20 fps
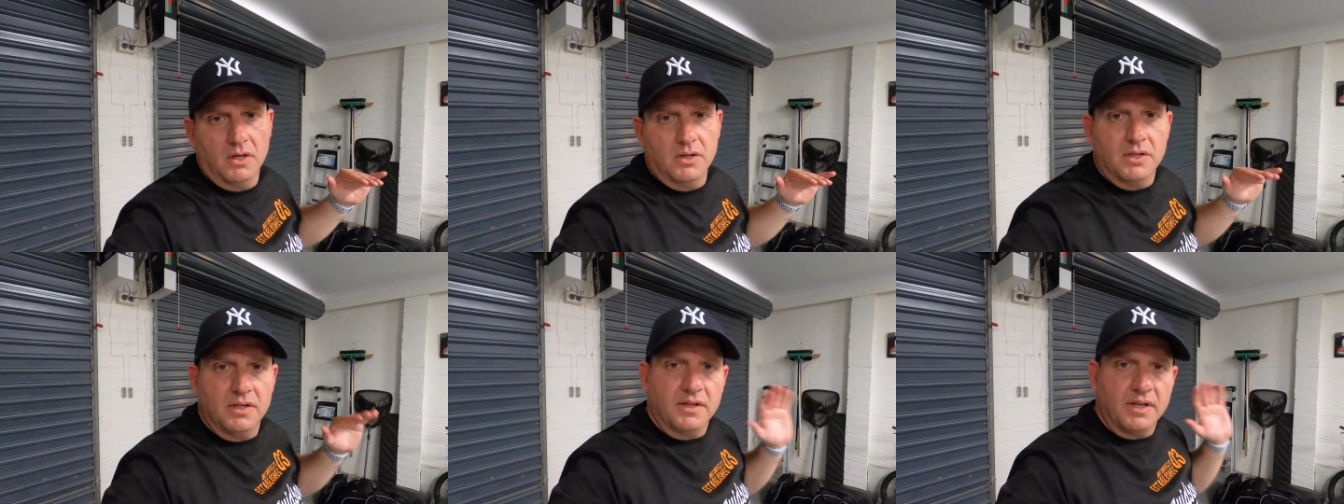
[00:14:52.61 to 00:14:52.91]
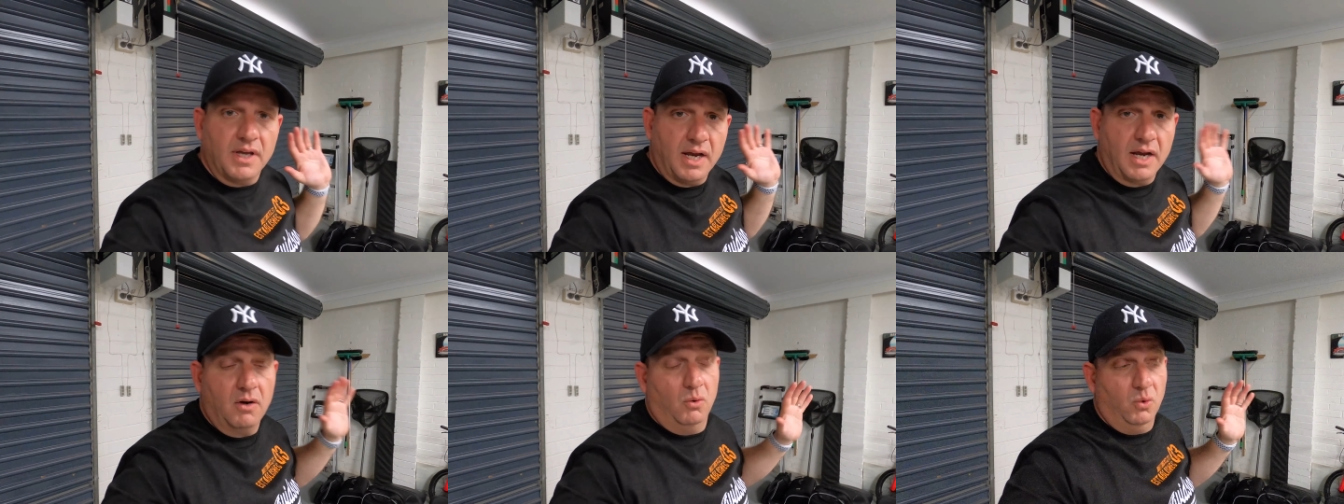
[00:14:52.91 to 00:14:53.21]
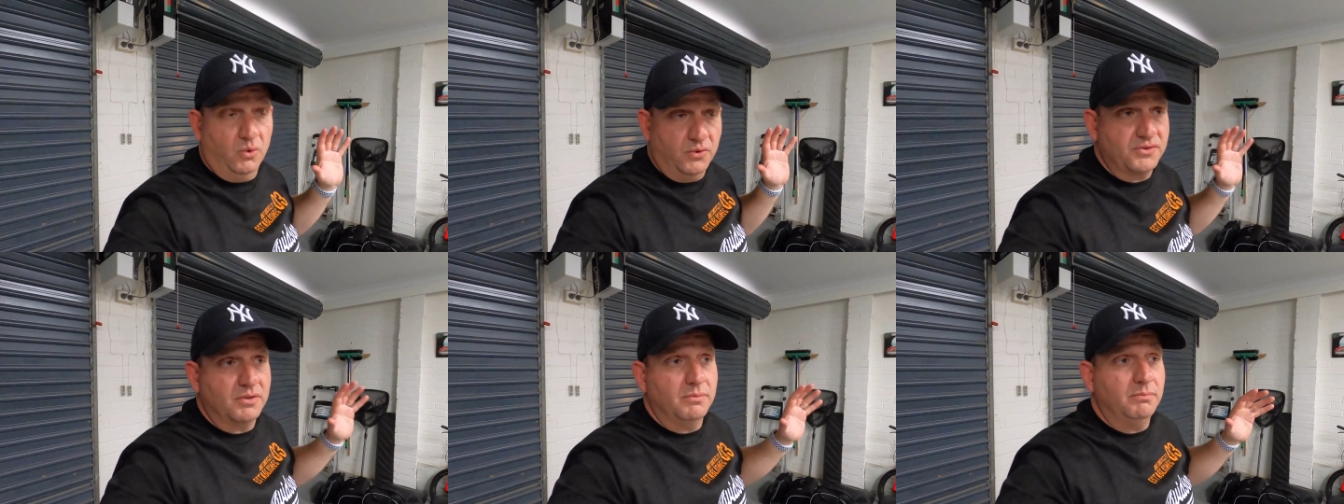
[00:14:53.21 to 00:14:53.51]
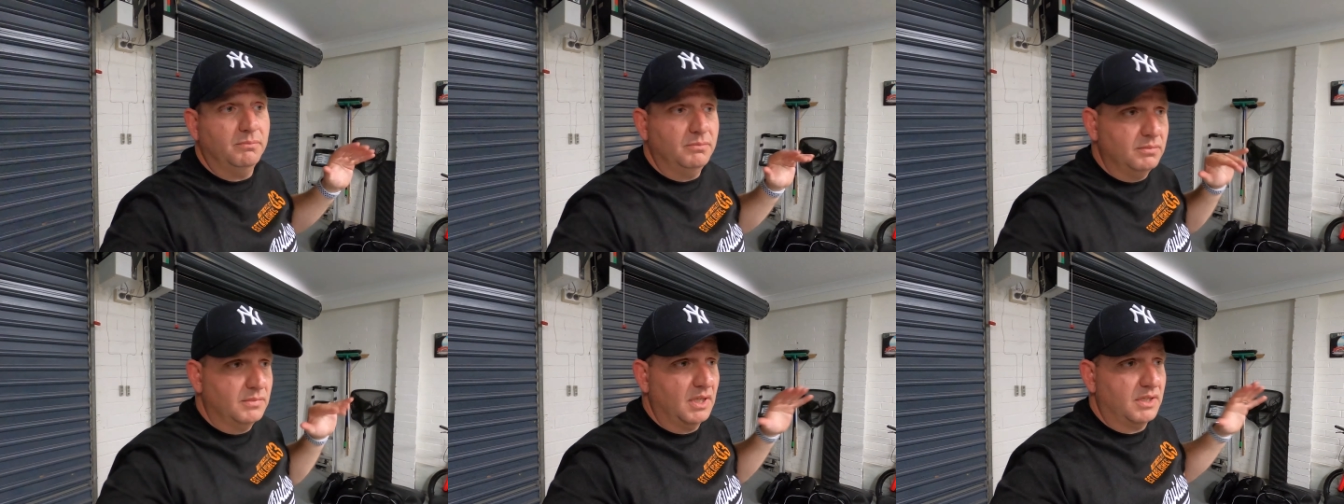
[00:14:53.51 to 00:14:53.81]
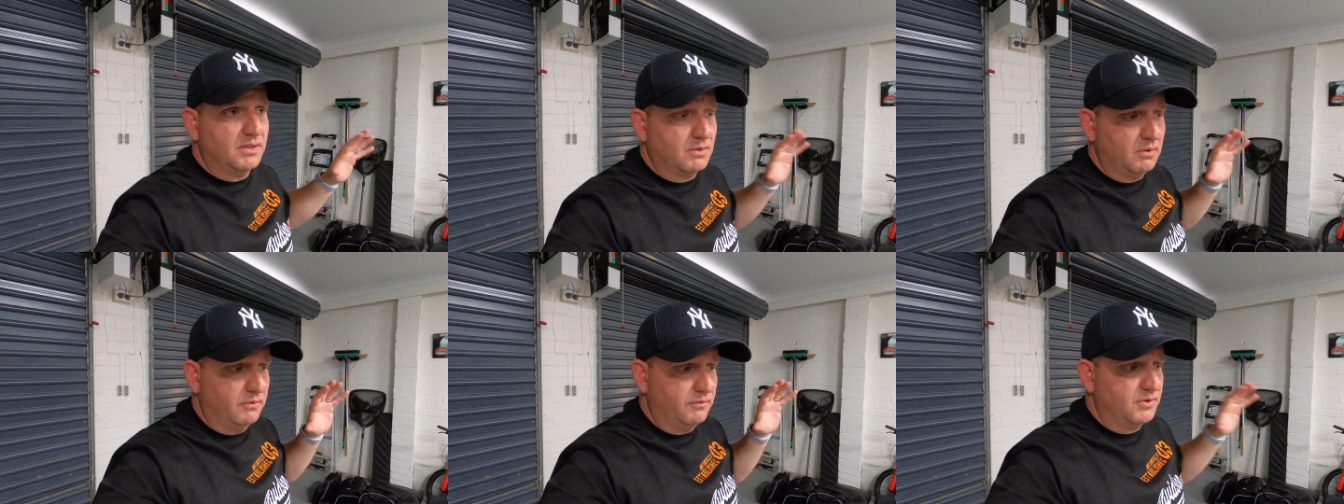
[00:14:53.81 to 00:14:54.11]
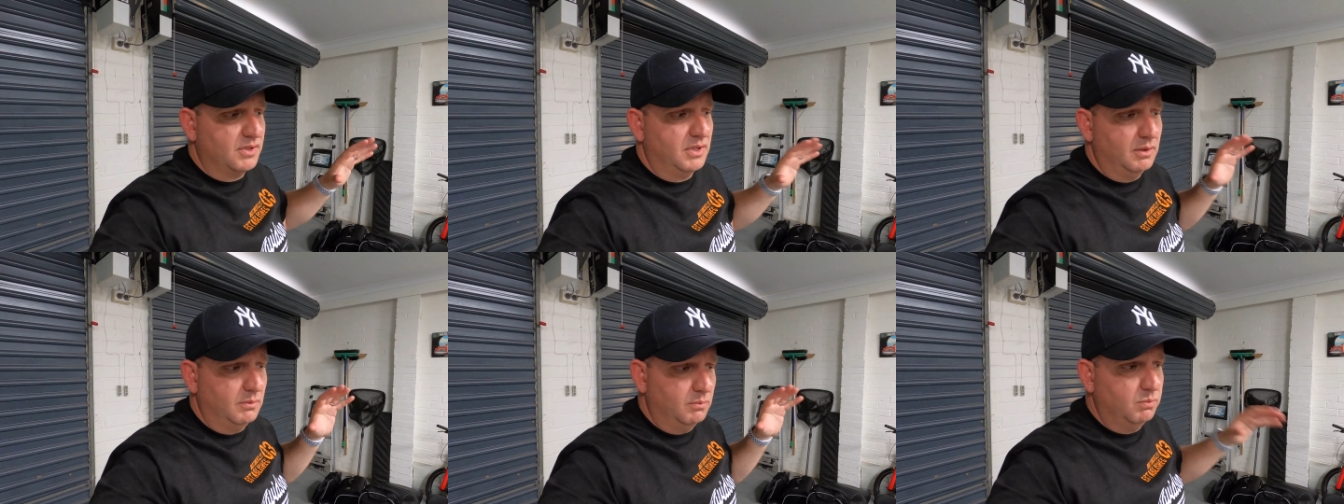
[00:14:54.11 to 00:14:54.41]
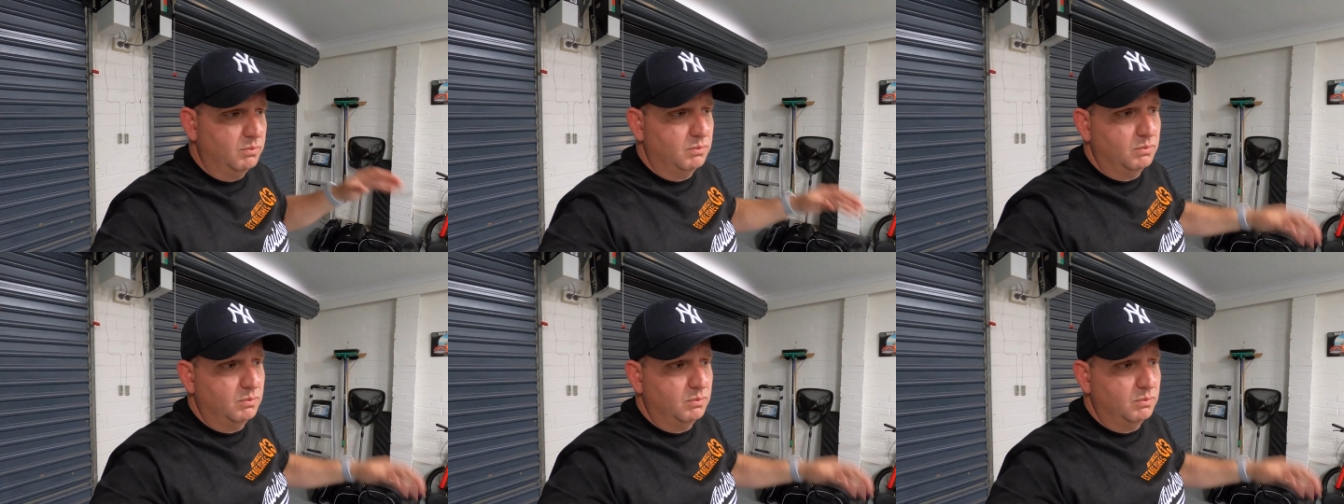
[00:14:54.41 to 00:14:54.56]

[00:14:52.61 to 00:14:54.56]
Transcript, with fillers: and they are awesome. That's obviously,